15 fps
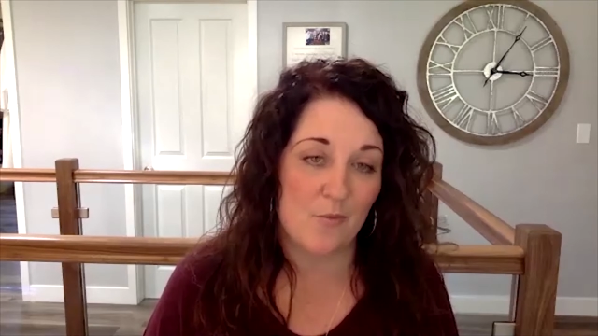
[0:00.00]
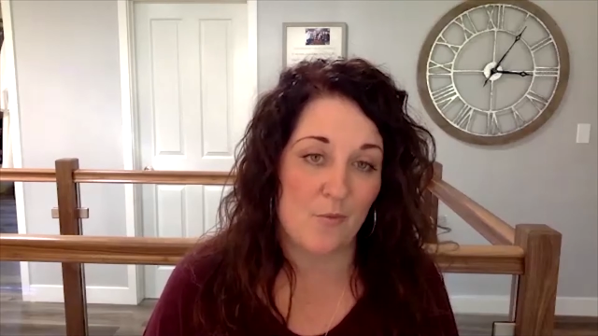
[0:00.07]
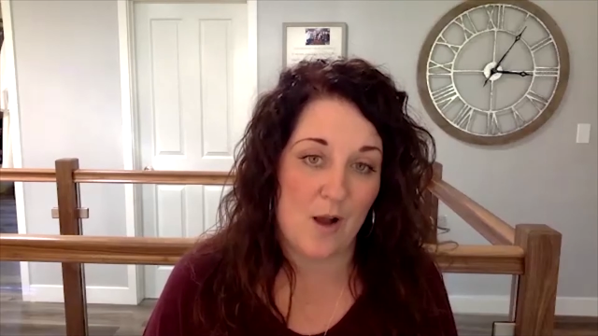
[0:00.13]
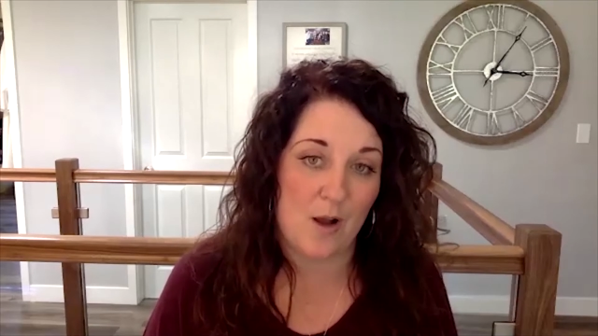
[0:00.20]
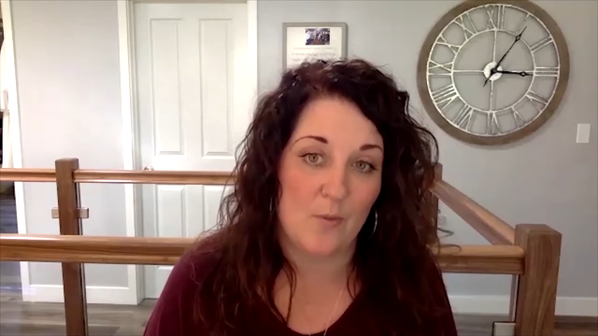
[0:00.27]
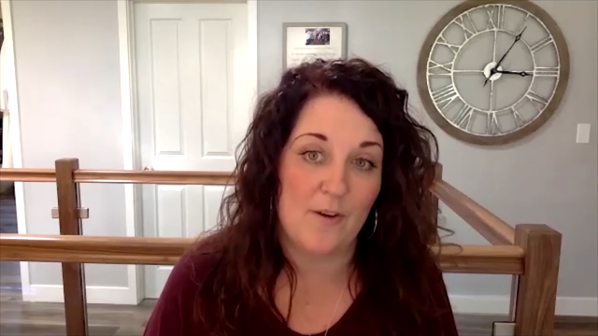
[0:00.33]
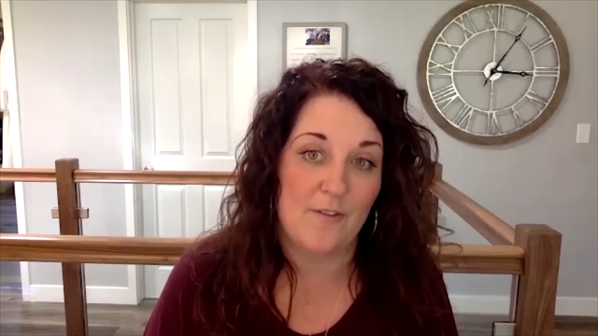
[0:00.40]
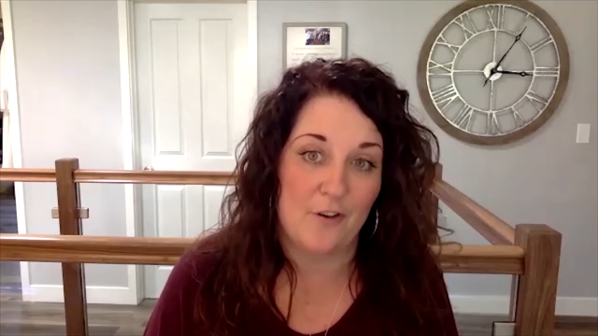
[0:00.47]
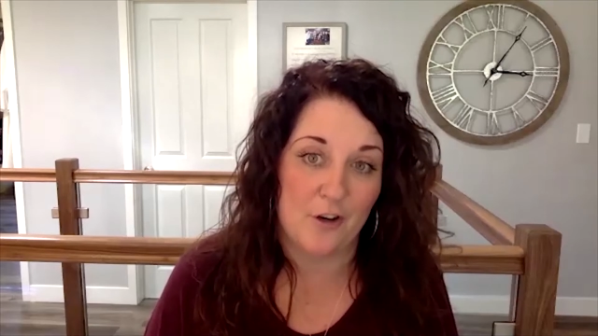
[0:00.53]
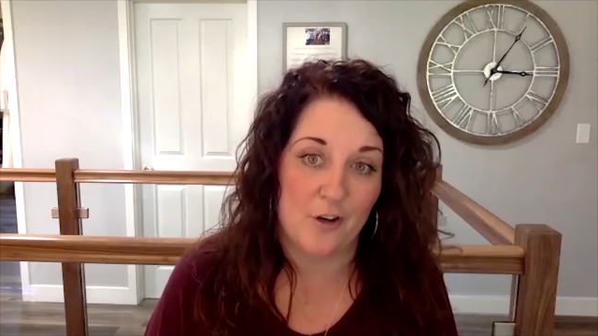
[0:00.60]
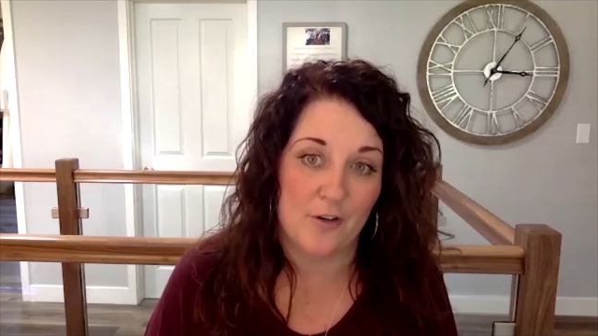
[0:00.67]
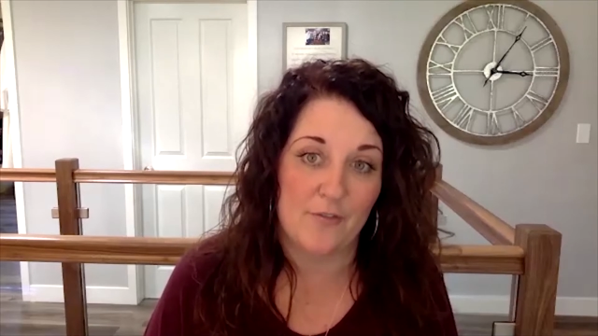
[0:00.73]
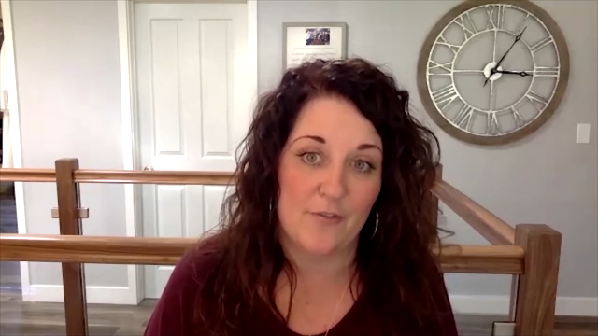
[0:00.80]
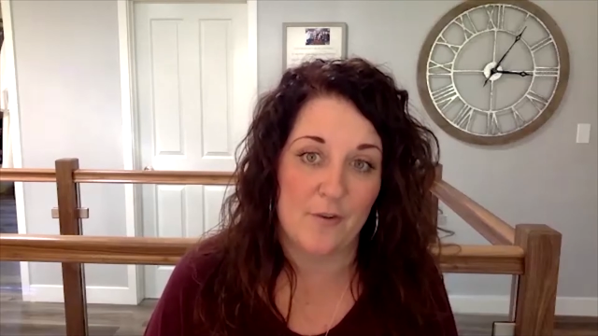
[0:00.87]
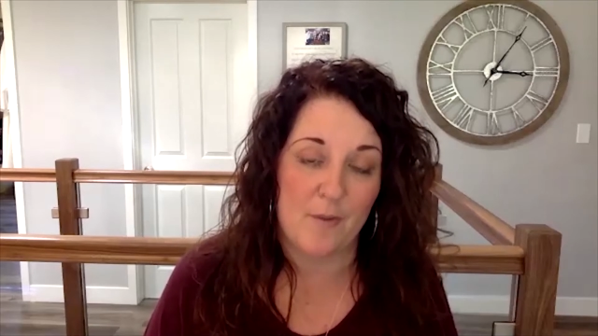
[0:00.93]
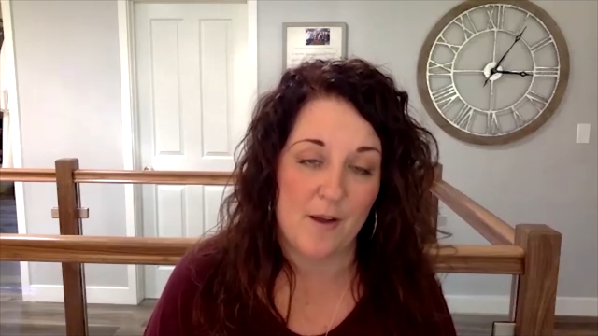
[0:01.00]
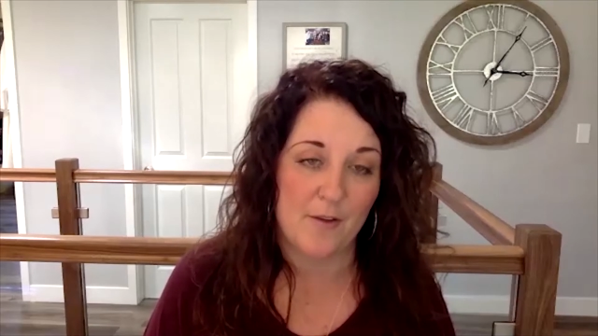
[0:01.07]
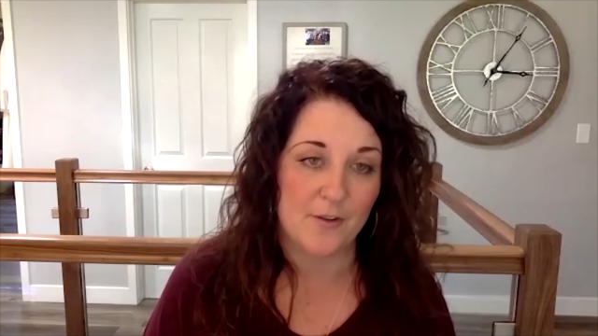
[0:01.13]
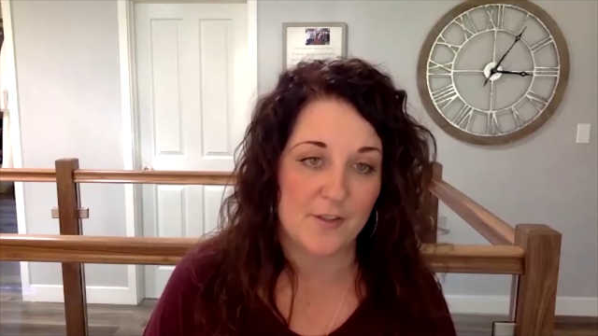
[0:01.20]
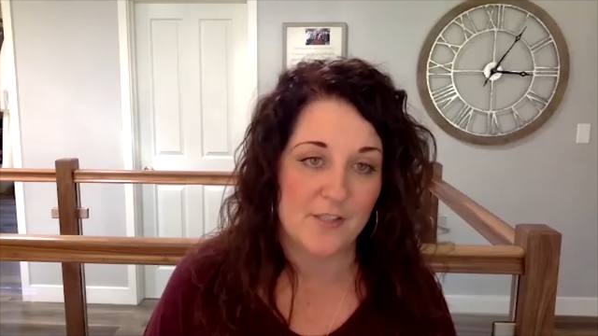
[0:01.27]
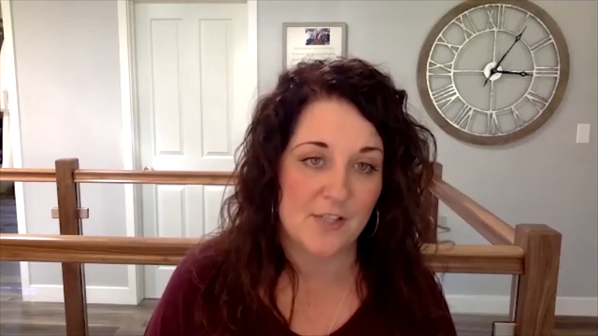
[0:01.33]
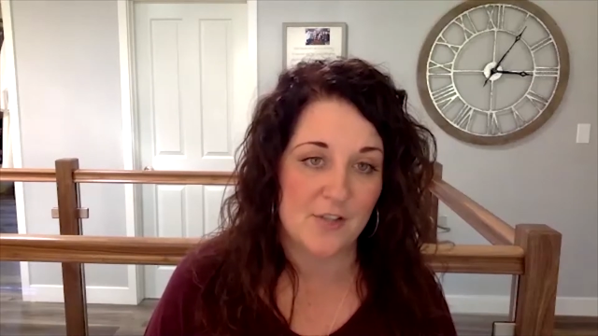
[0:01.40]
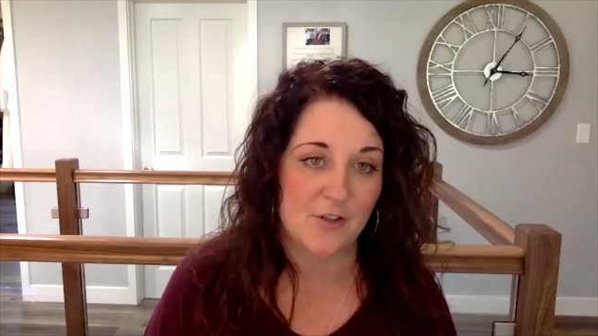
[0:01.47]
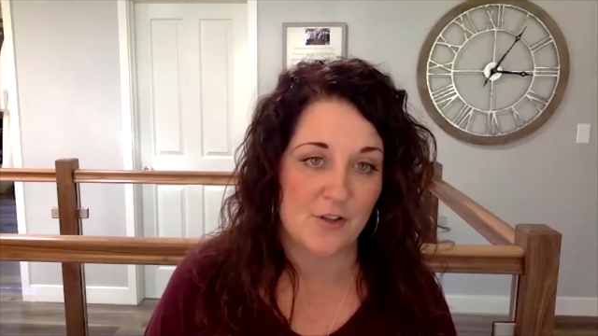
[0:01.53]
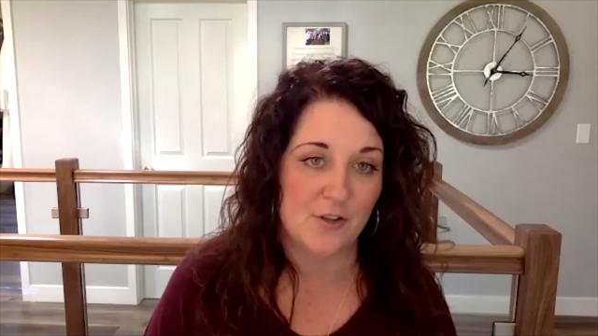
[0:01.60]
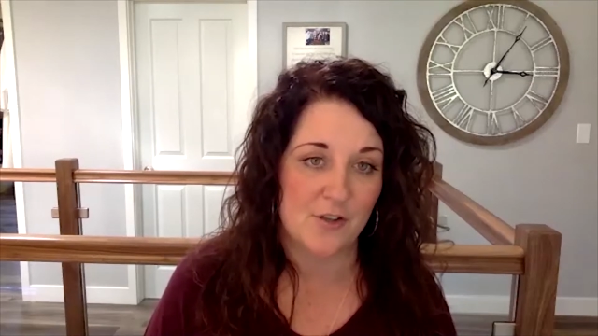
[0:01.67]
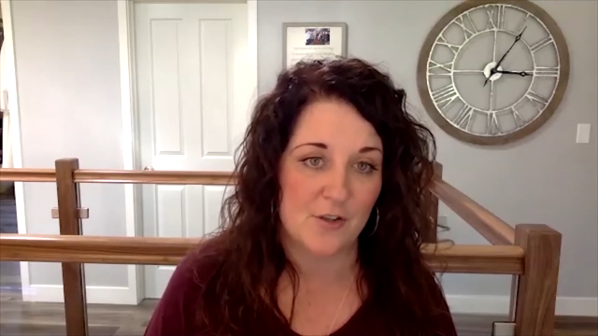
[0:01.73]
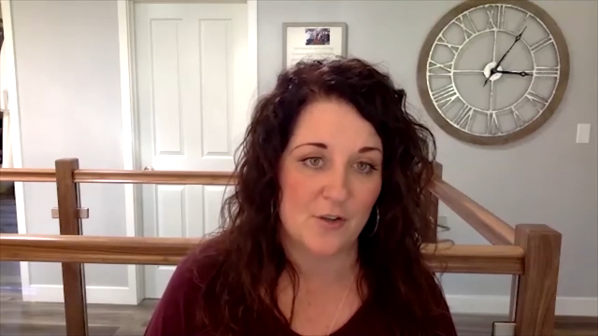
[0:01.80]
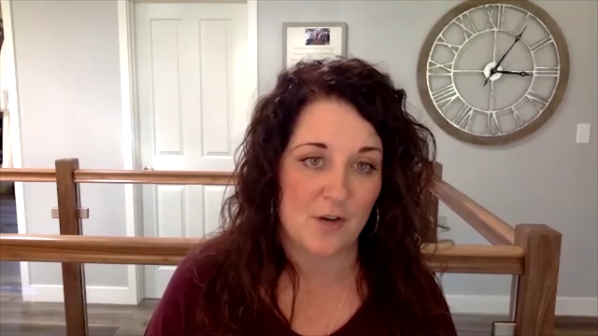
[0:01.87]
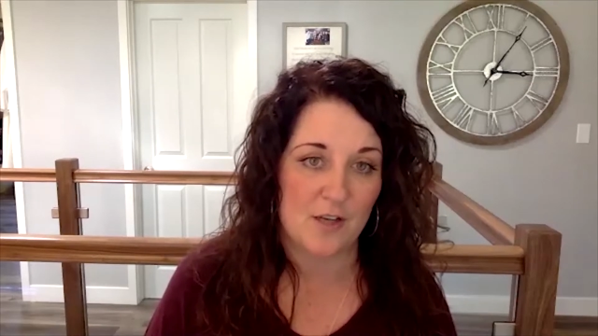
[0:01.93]
what we've heard from other
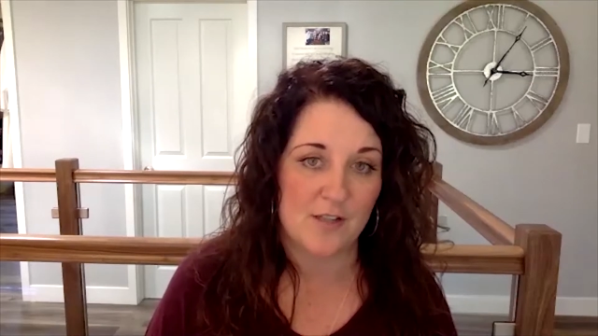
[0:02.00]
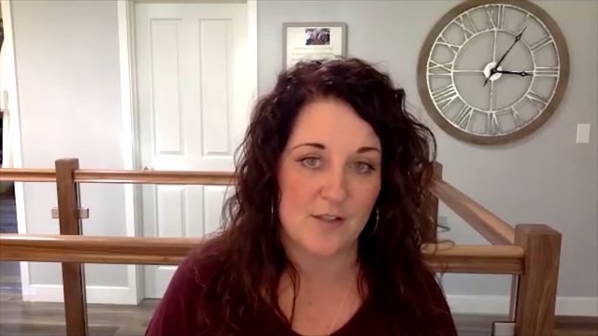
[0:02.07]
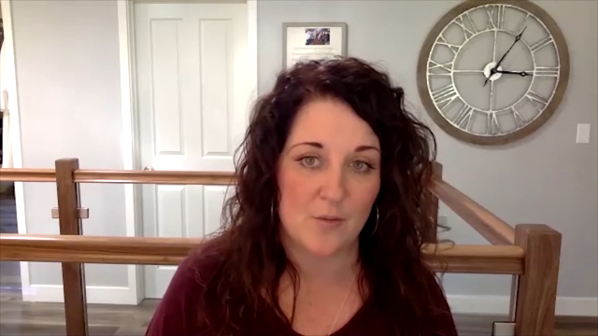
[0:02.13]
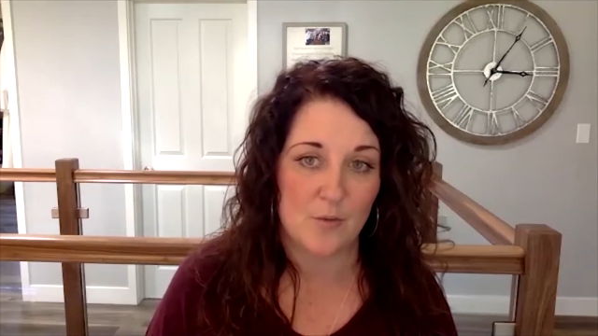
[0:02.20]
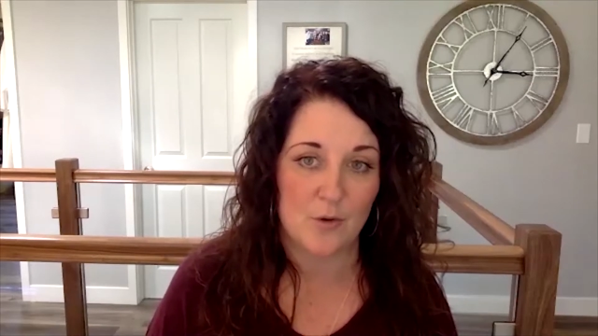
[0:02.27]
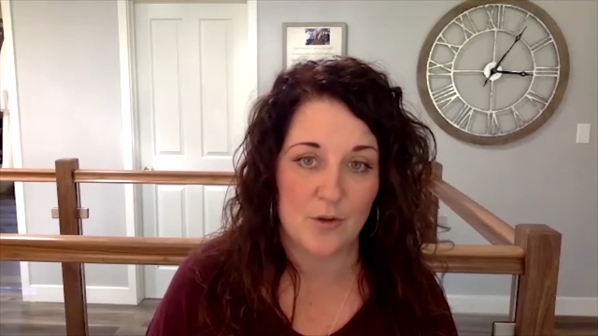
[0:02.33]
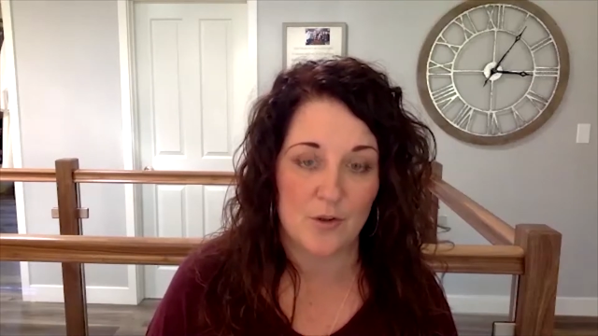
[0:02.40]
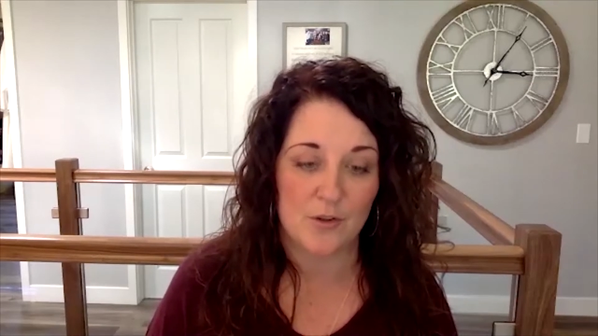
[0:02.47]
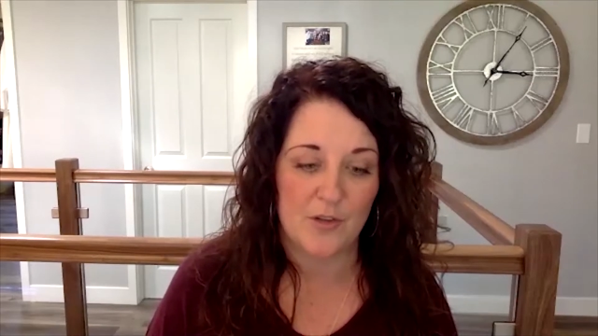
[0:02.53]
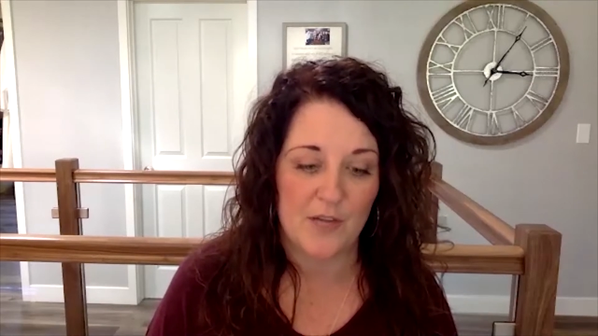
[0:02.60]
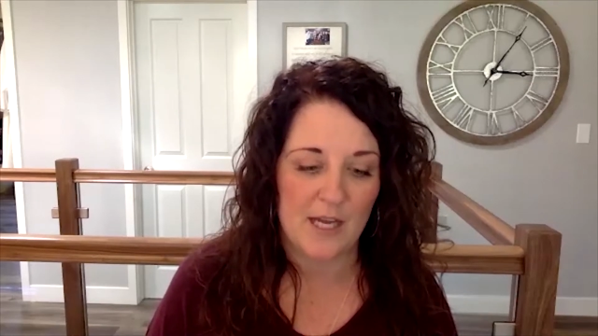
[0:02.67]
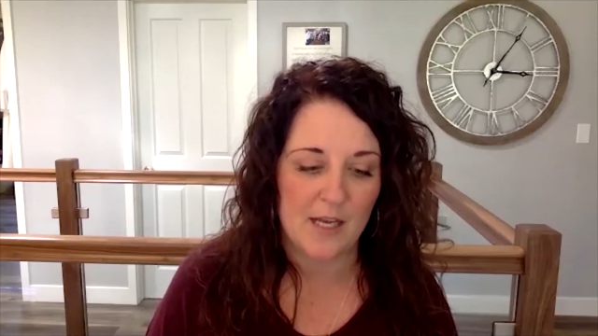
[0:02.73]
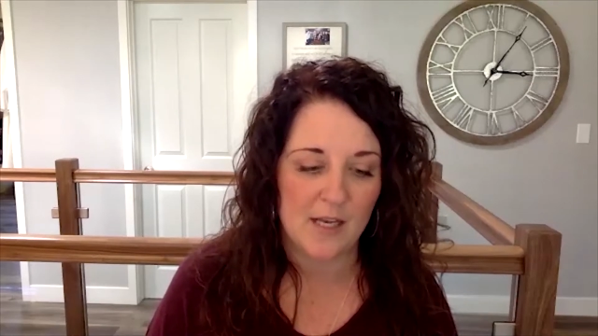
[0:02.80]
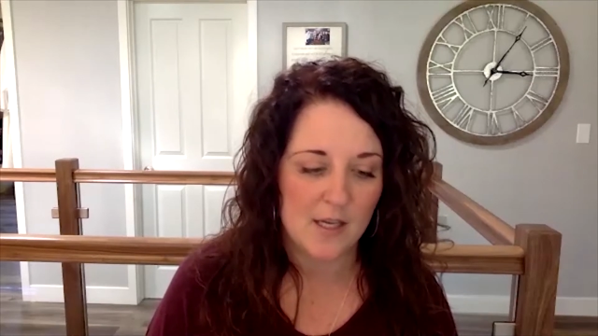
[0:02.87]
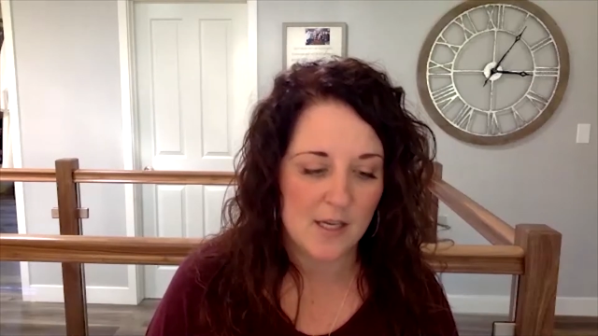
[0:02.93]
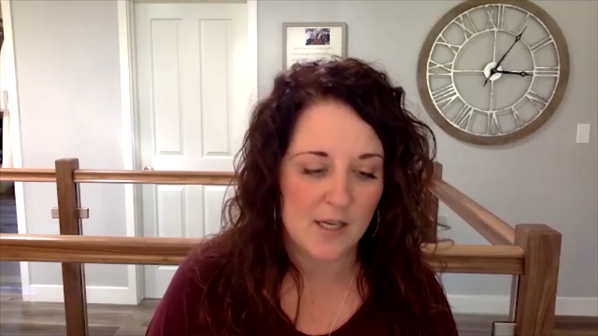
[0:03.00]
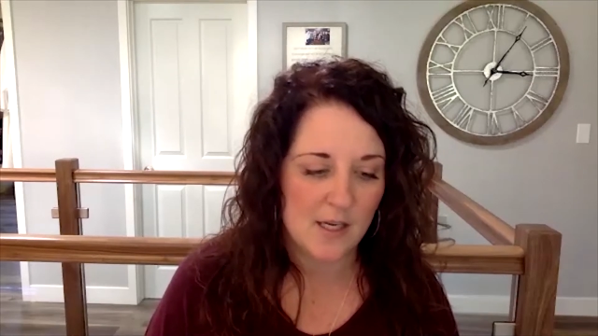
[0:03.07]
teachers across the world that